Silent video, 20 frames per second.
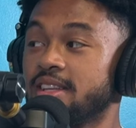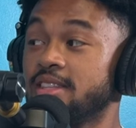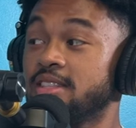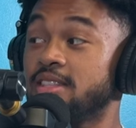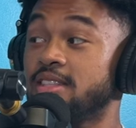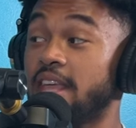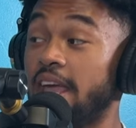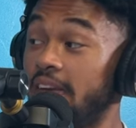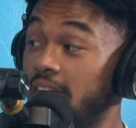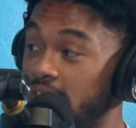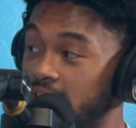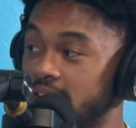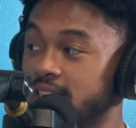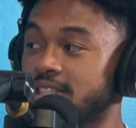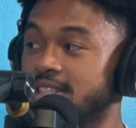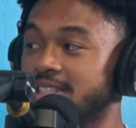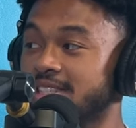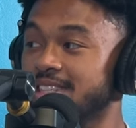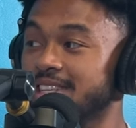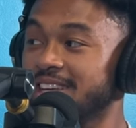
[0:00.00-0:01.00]
like
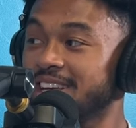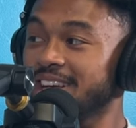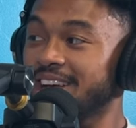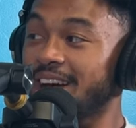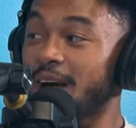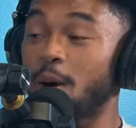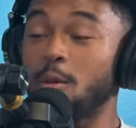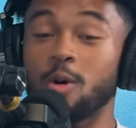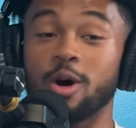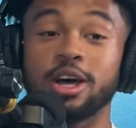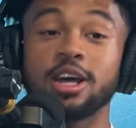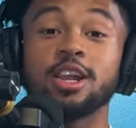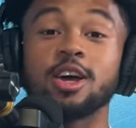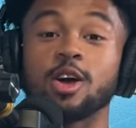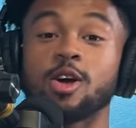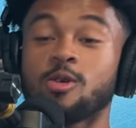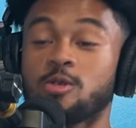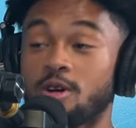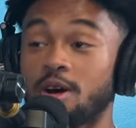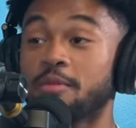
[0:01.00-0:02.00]
dance, dance. I like, wanted to
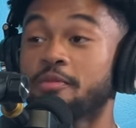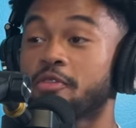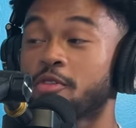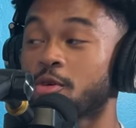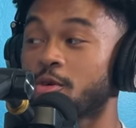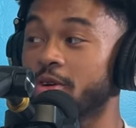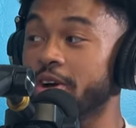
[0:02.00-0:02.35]
crump for